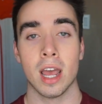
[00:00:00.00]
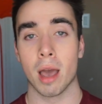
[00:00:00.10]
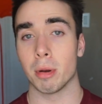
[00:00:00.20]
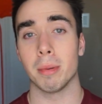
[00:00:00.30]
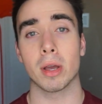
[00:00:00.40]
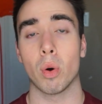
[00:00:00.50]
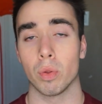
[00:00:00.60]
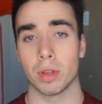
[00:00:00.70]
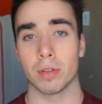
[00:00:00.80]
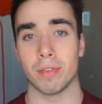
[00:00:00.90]
I'm gonna make a whole
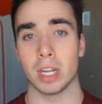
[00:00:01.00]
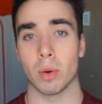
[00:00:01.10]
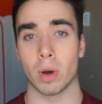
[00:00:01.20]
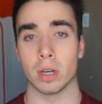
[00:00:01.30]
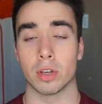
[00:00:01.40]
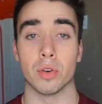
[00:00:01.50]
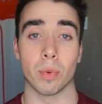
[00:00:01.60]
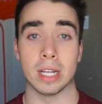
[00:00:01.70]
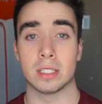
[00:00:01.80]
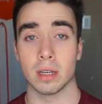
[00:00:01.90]
nother video on good
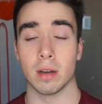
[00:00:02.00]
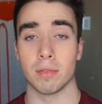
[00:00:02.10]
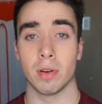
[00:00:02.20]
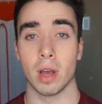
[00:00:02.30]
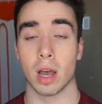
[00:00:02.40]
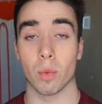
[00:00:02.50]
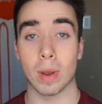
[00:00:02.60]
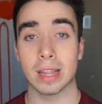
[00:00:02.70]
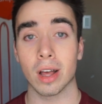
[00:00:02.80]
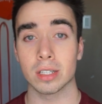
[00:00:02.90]
rates of
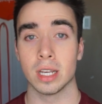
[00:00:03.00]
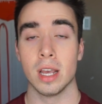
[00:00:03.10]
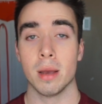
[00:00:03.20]
weight loss,